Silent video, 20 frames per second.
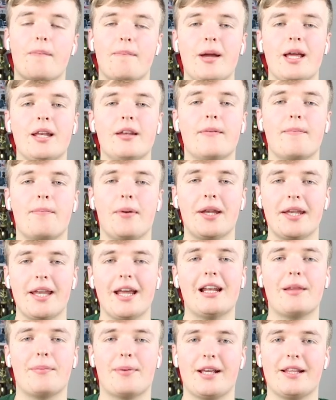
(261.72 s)
I meant
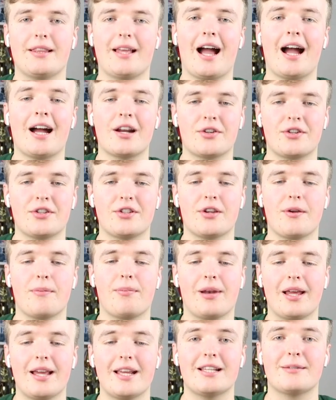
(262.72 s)
Penelope, the actress who
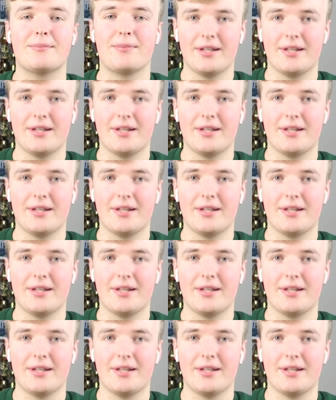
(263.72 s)
plays